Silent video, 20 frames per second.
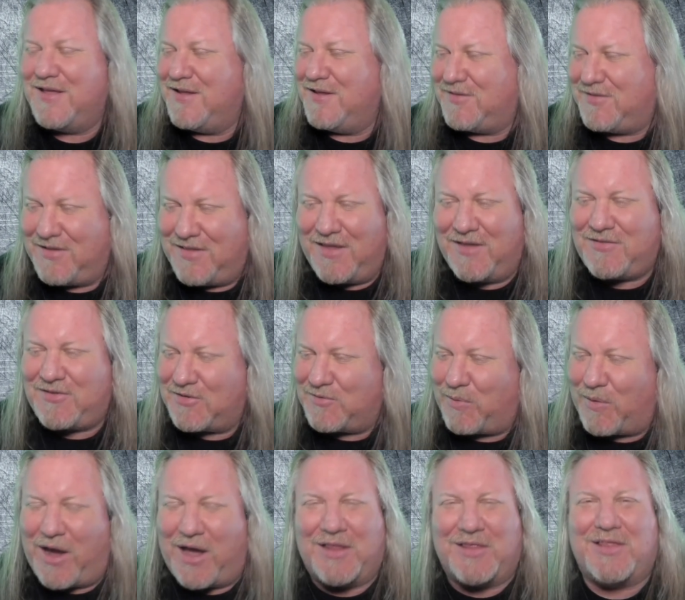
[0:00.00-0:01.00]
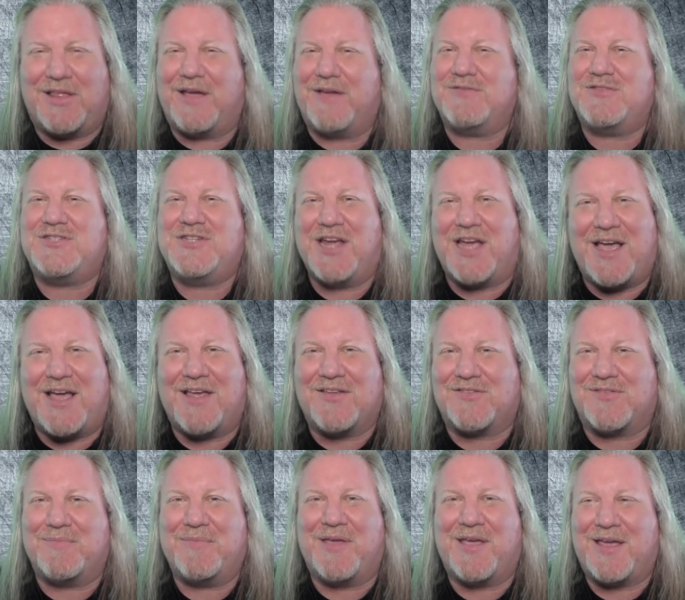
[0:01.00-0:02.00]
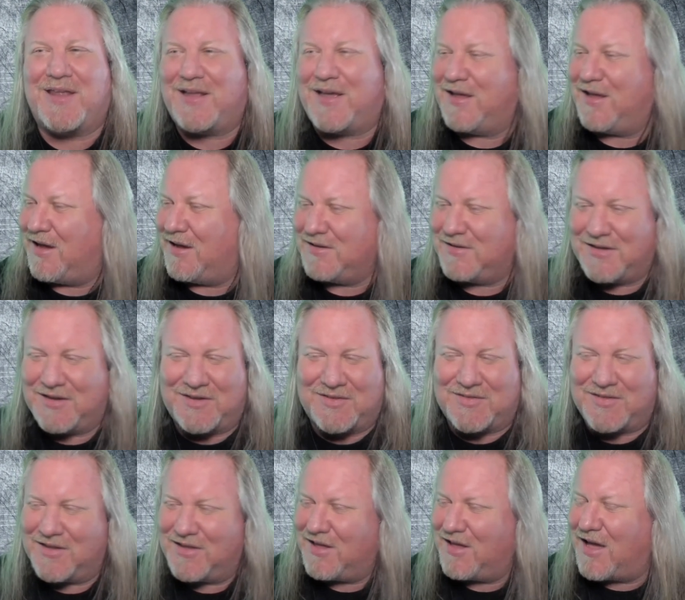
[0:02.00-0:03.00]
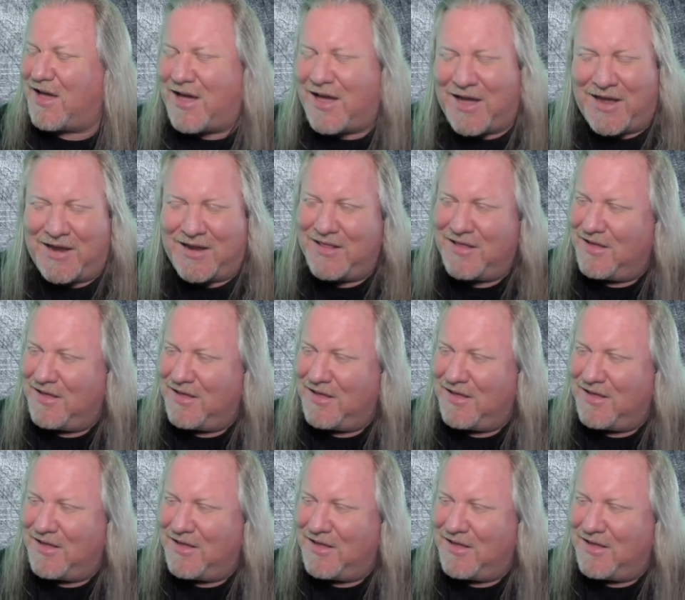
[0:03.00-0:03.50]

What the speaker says: See, this is why I love jazz, man. I just, God.